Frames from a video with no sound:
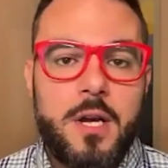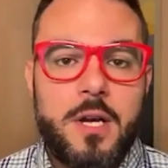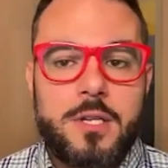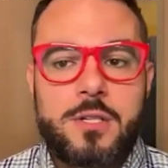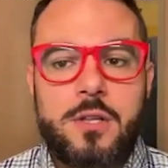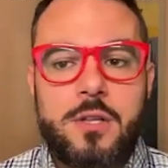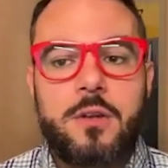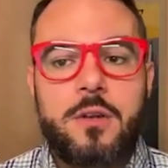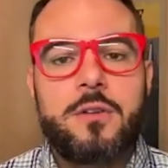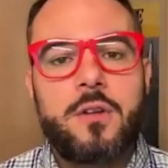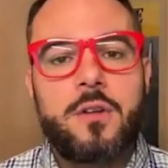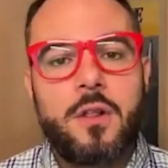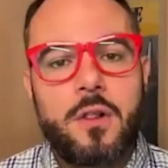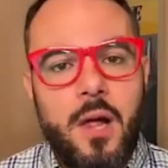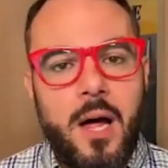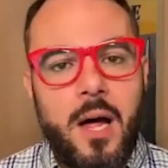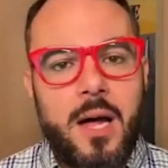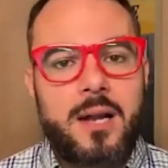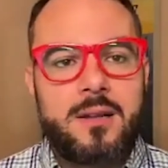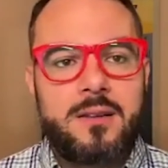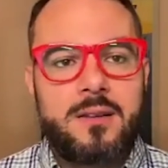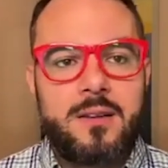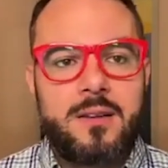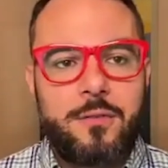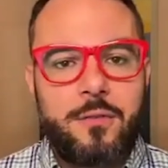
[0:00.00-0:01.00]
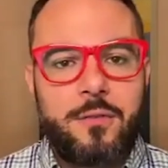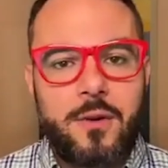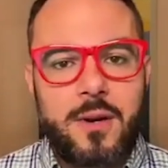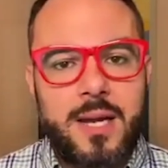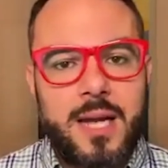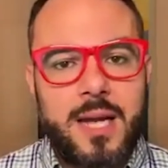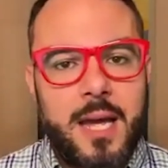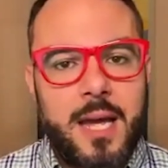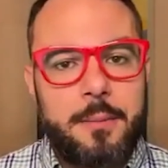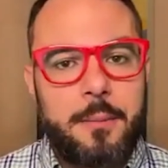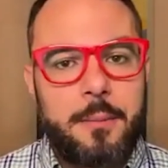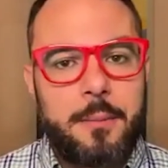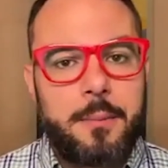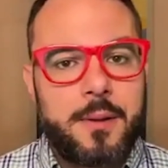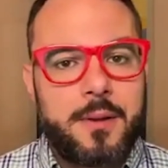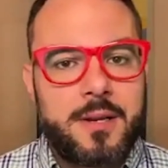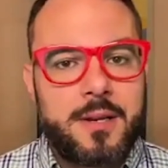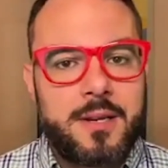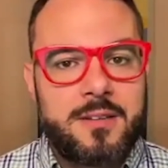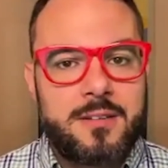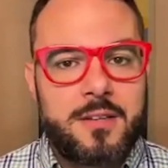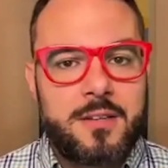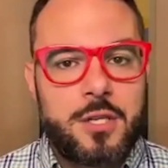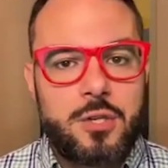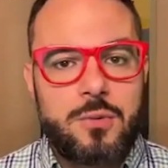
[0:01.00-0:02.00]
So there's a lot of different
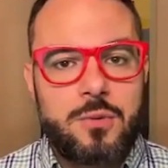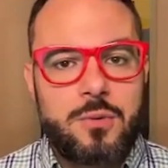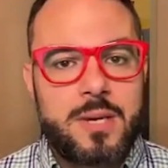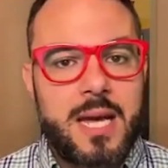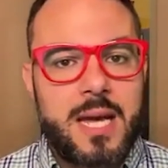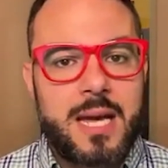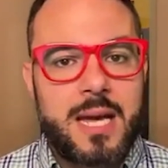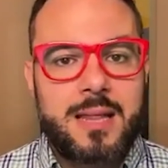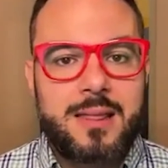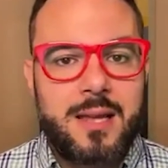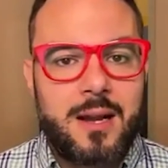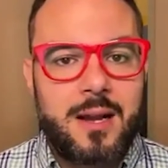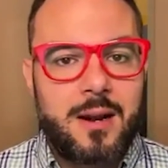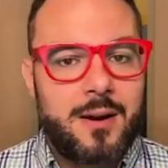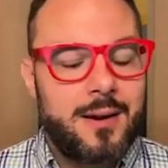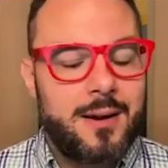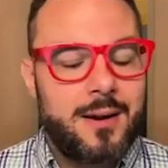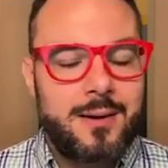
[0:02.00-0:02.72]
capabilities that you get there,